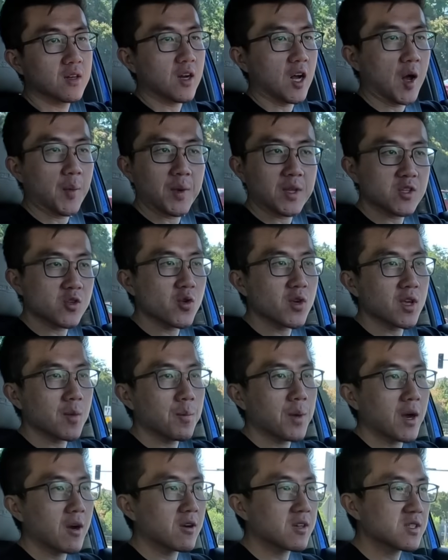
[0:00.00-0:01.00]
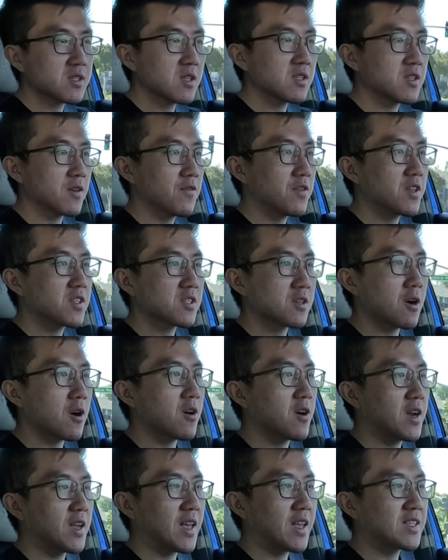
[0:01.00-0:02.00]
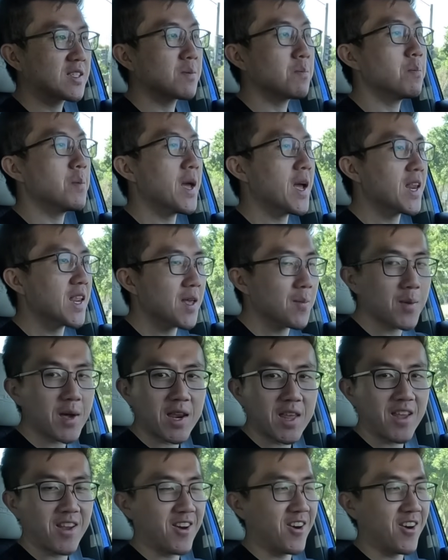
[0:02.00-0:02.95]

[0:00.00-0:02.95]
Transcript: I'll be doing comparisons of this car against many, many